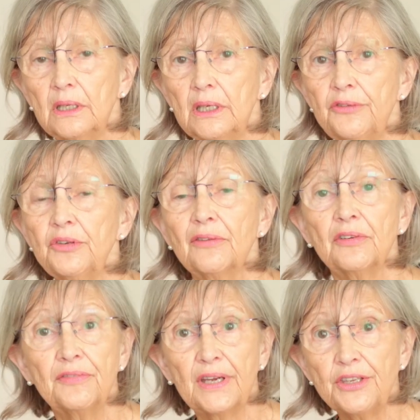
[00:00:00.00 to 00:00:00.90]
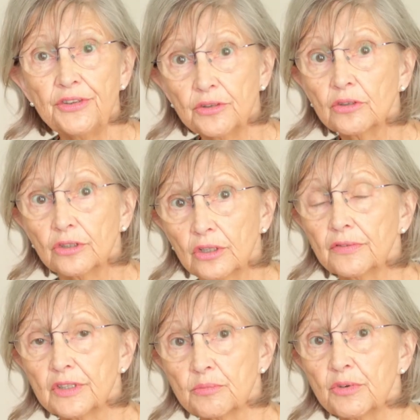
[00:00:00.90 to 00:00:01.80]
If you have a faith, you could
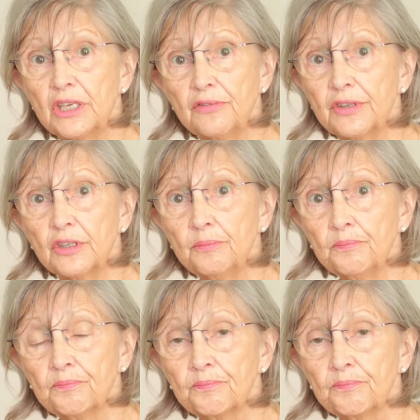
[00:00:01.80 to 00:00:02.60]
offer to pray for them.